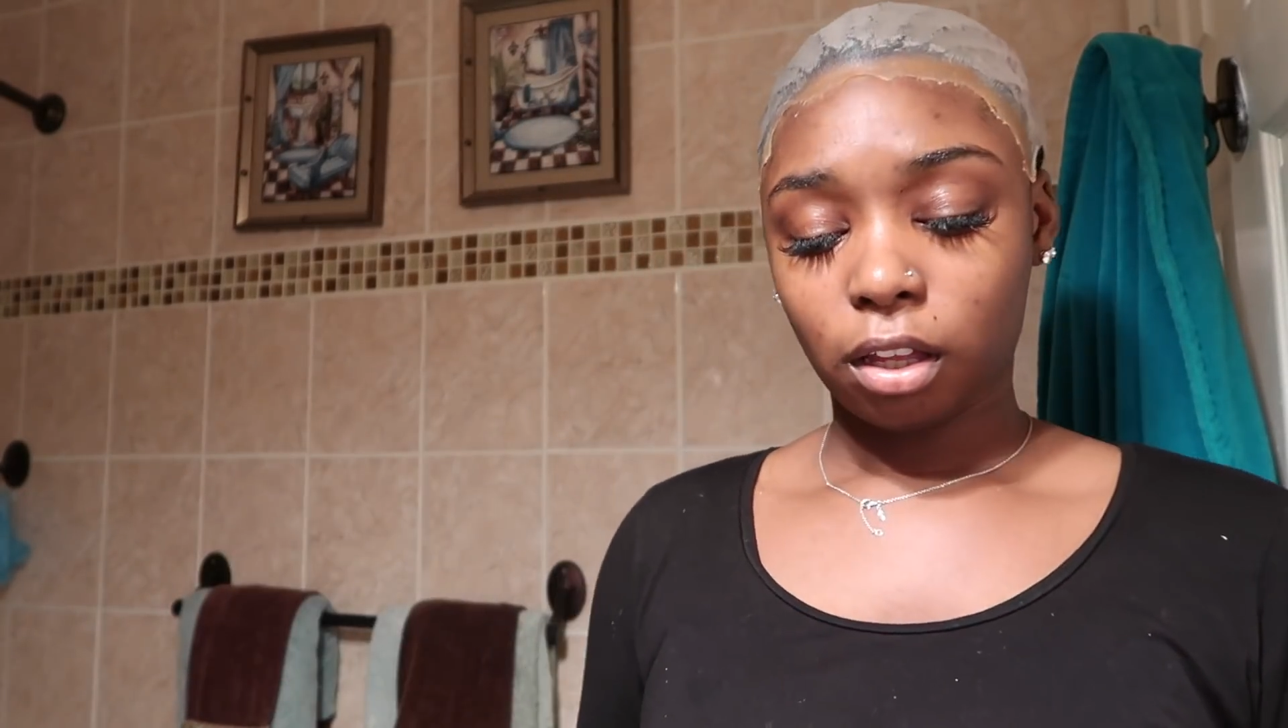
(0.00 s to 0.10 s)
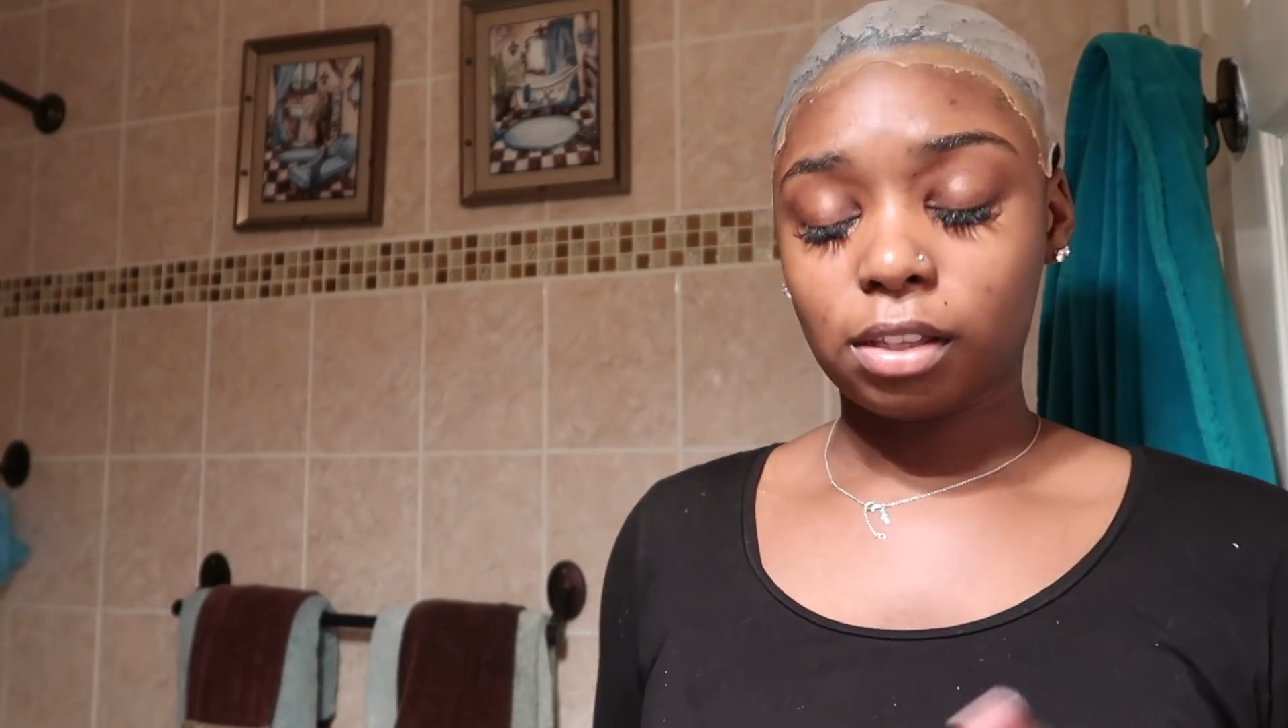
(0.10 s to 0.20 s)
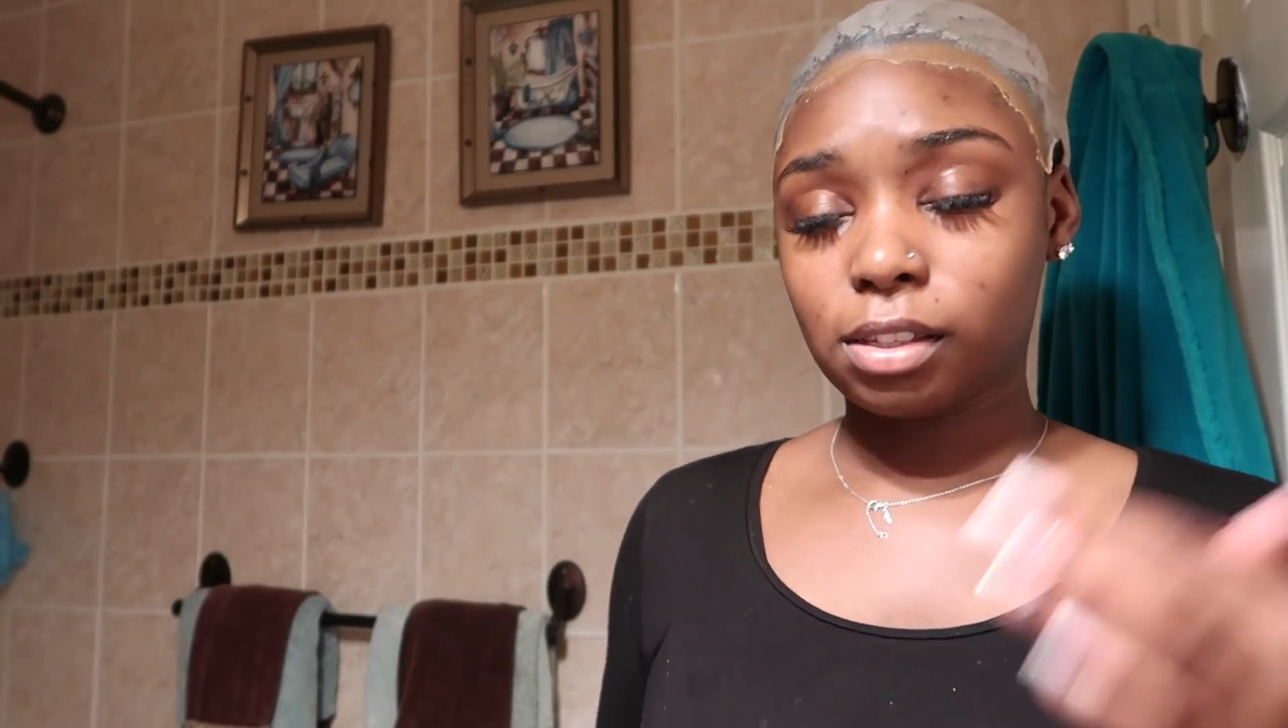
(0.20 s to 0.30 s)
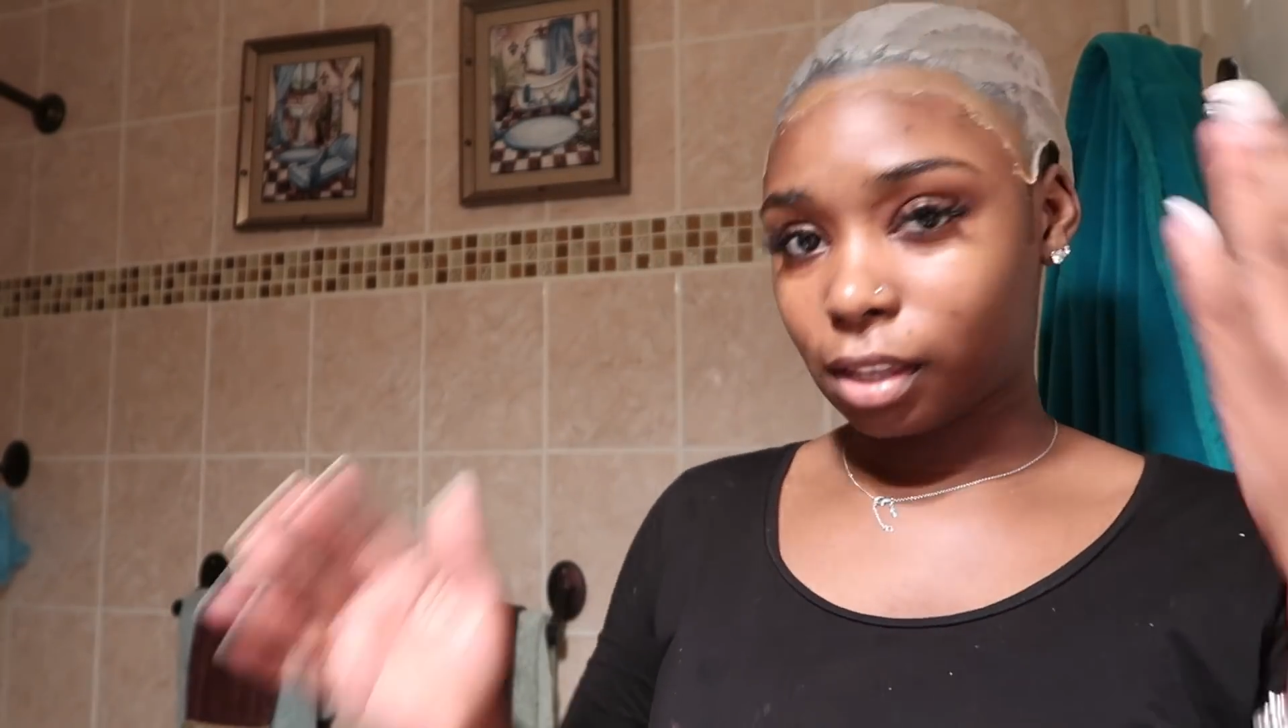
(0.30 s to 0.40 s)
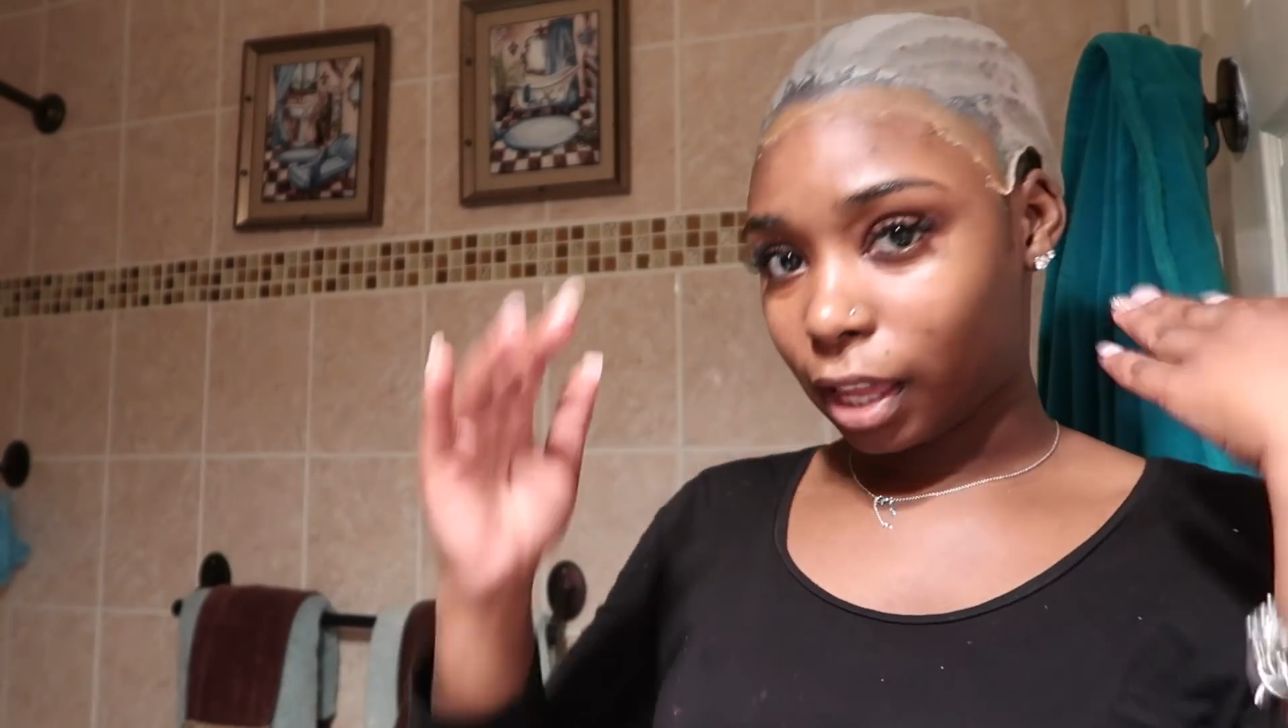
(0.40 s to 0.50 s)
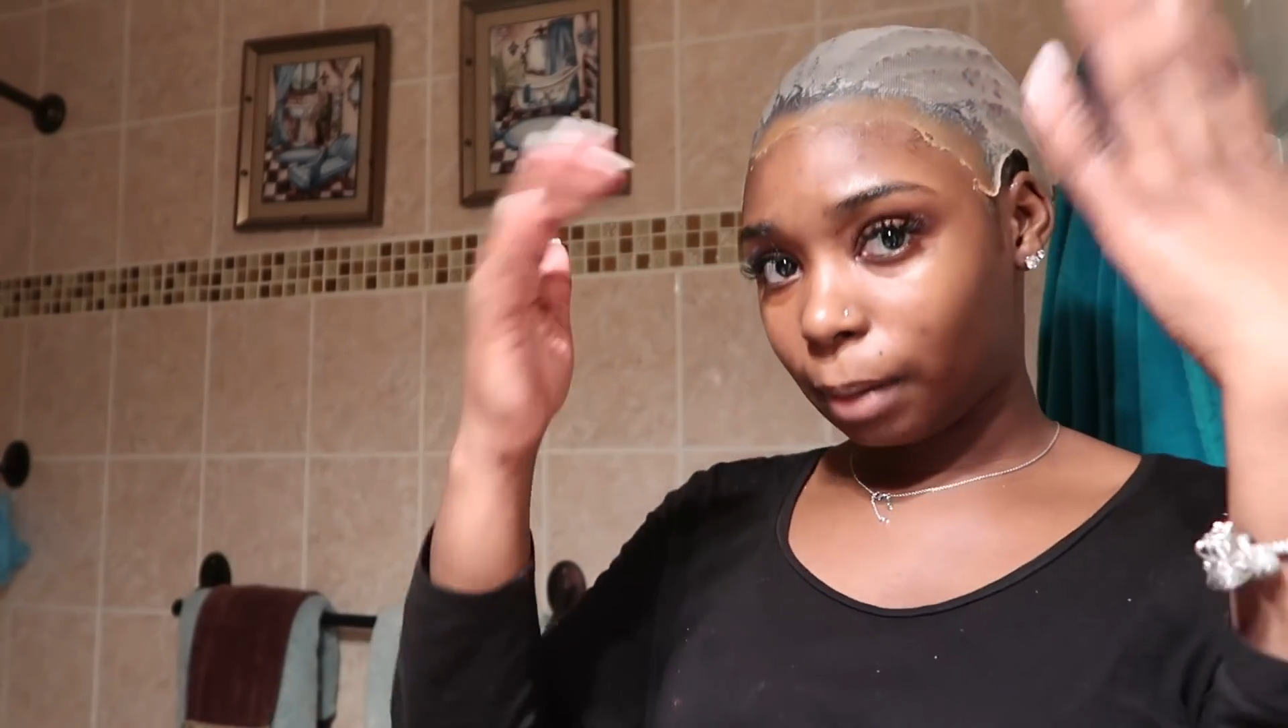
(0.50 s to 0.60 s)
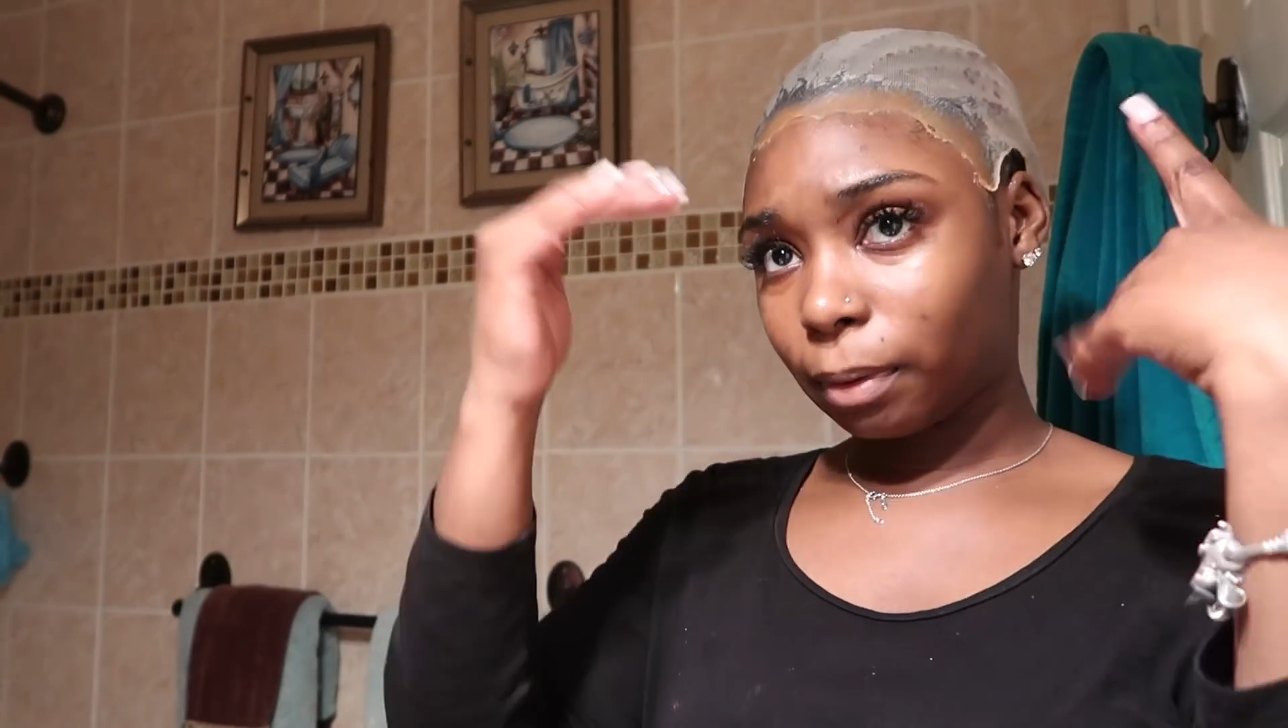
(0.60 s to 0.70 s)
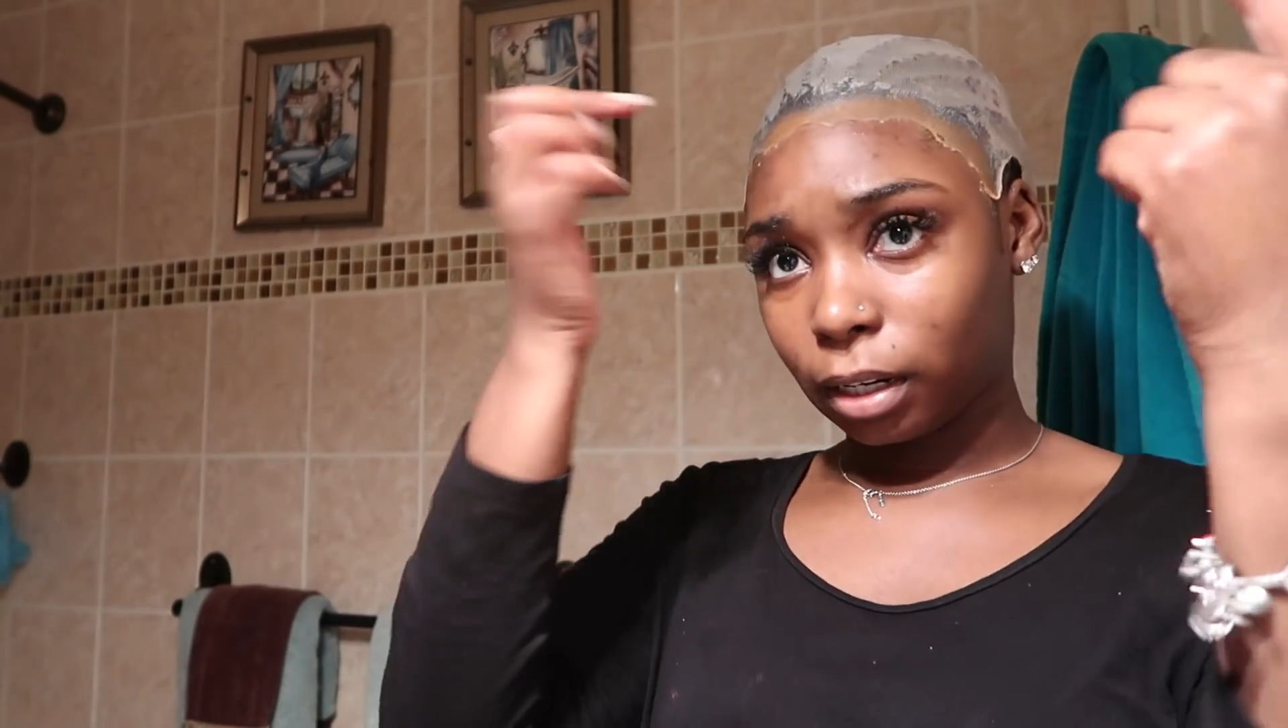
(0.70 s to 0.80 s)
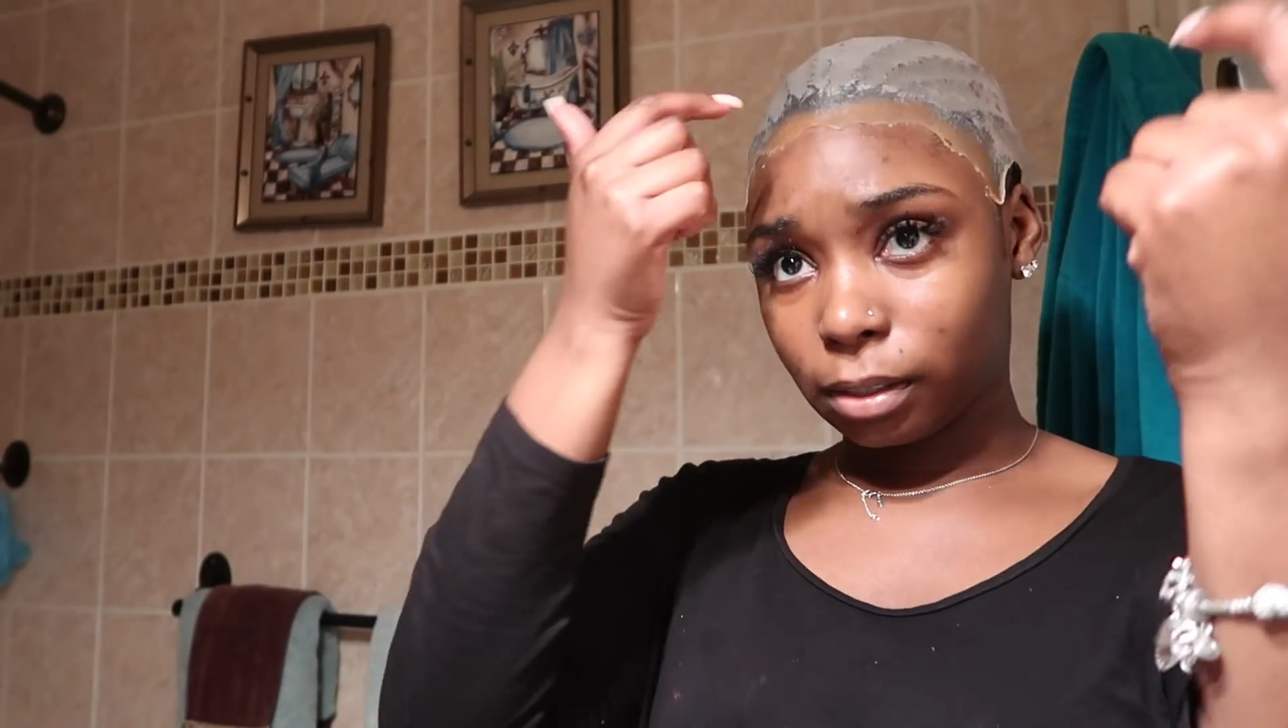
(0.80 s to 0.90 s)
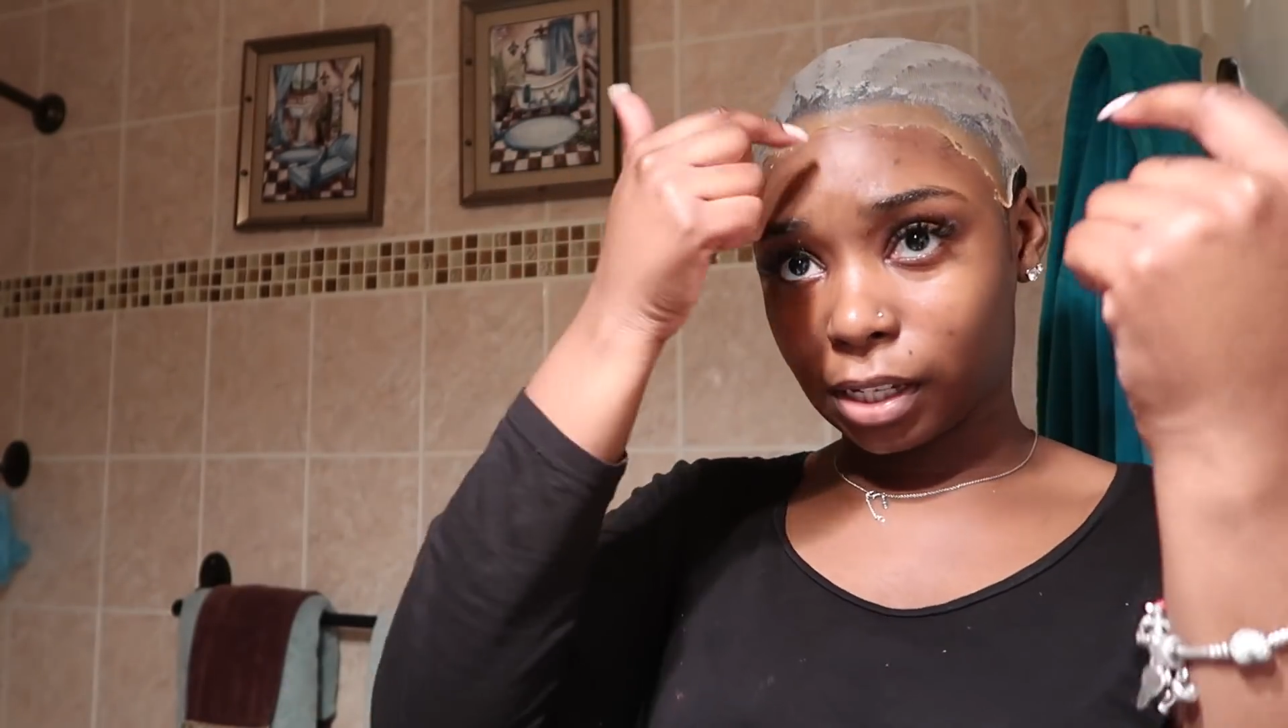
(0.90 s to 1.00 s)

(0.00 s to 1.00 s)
instead I'm gonna